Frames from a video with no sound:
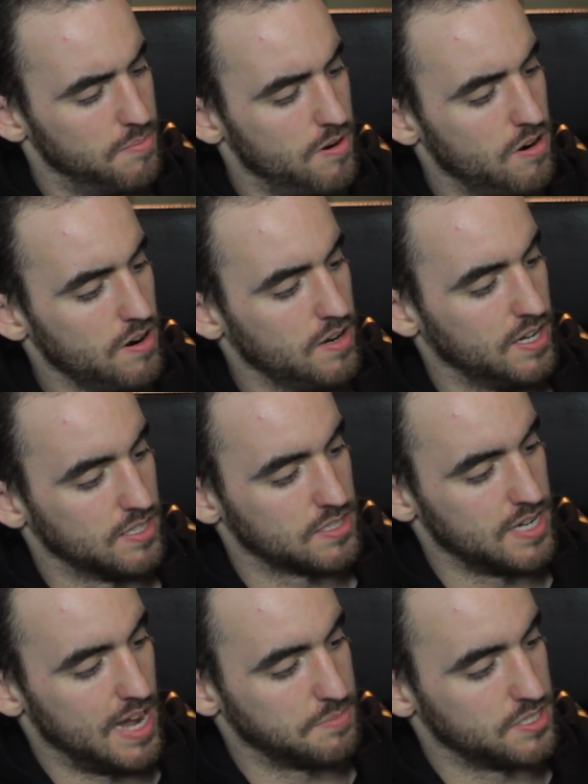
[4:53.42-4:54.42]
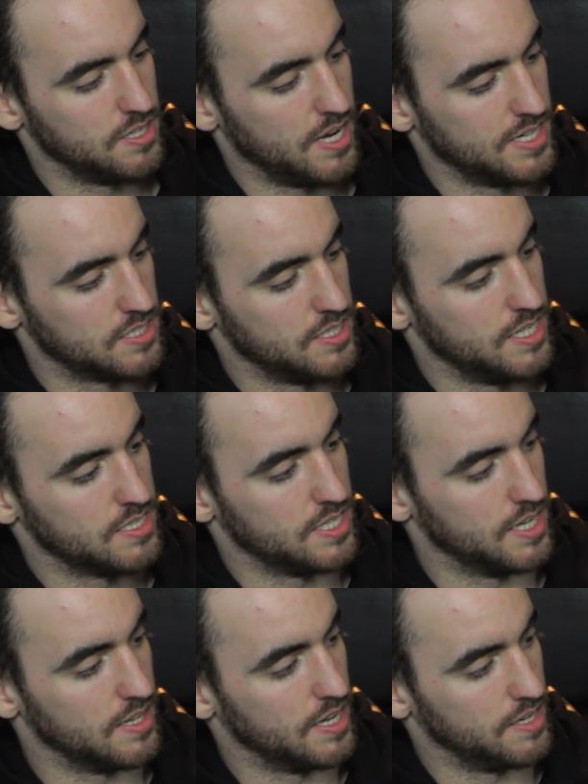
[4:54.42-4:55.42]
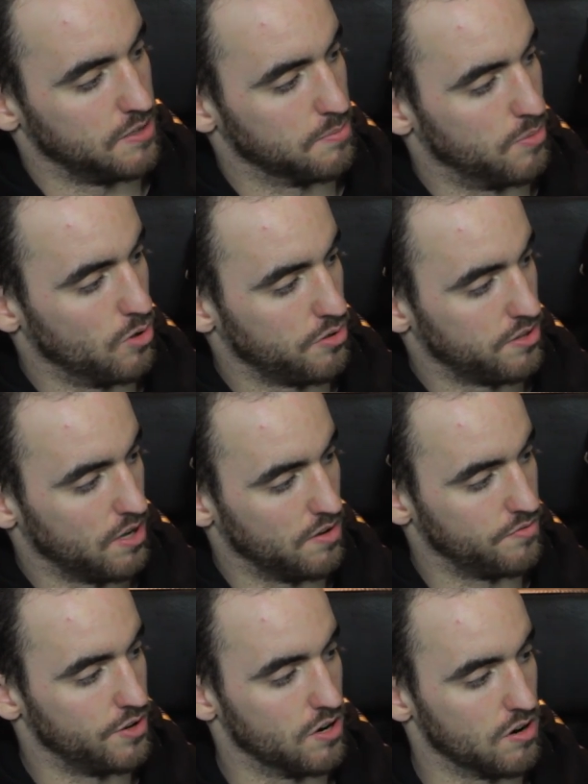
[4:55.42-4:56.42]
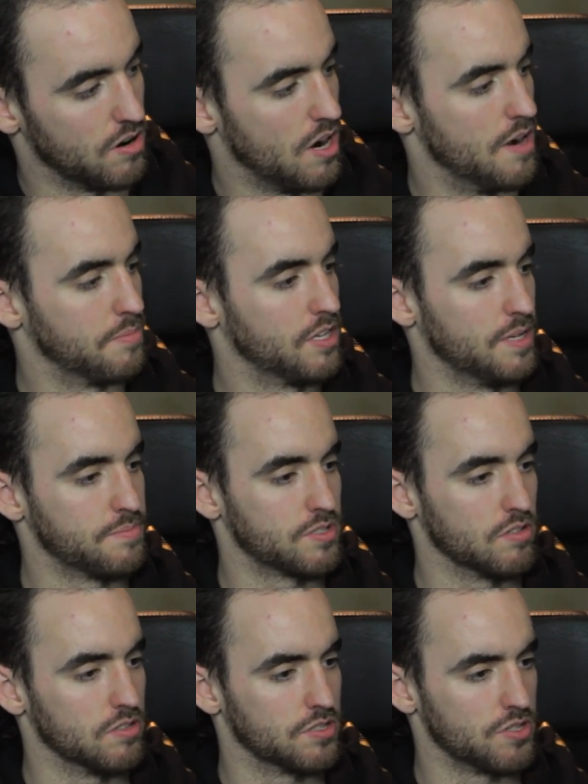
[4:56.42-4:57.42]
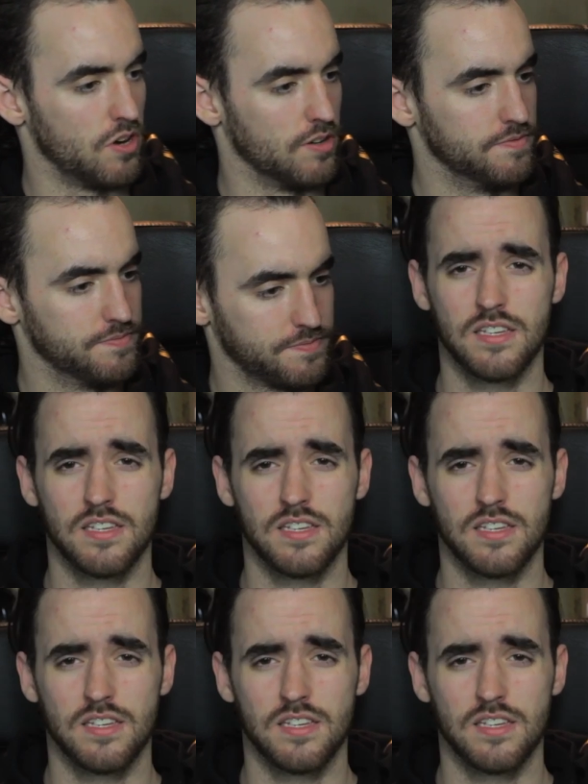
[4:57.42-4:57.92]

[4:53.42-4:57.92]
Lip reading: bar, and it snaps in nice and easy, and then your both of your clips are installed.